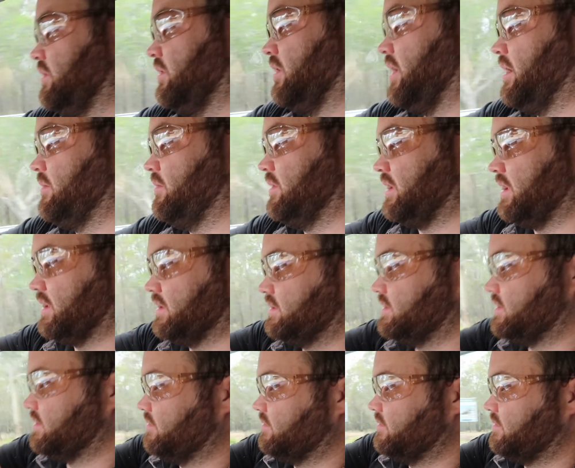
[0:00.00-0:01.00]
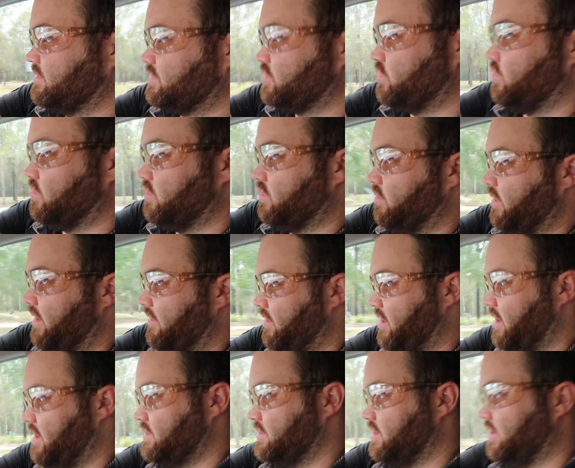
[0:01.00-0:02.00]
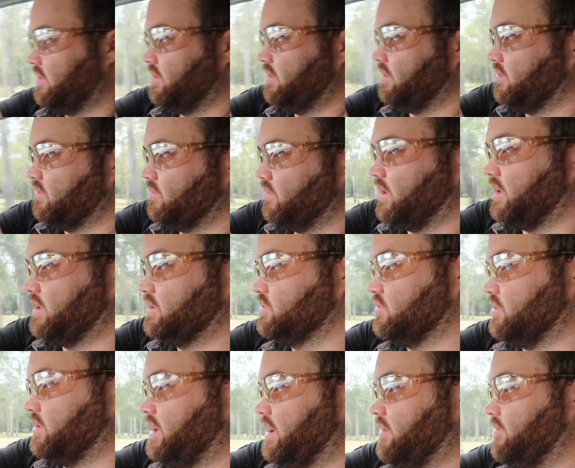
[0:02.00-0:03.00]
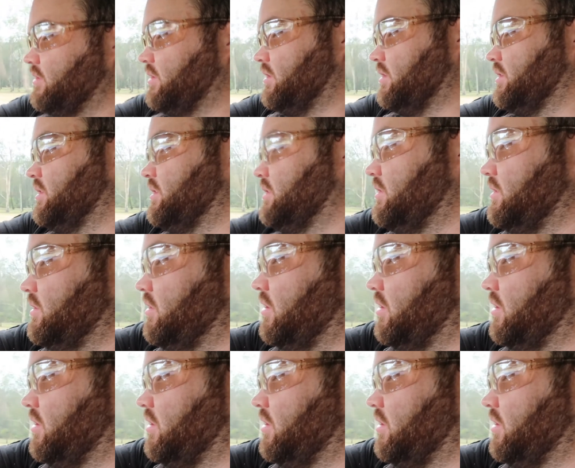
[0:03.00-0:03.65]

we were able to get some cooler weather, so we enjoyed having a